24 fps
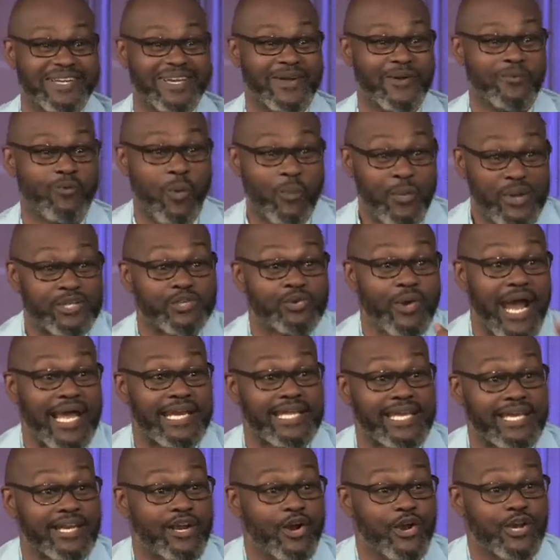When we tried to
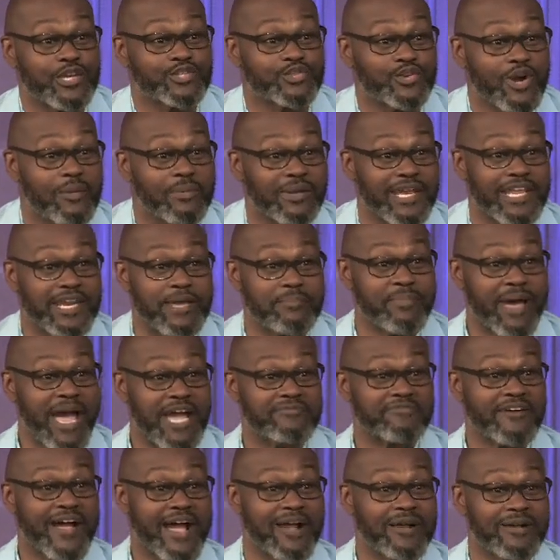get her in trouble and it
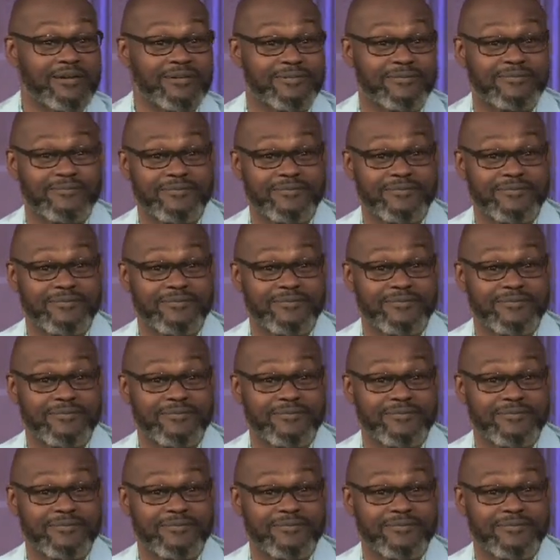backfired?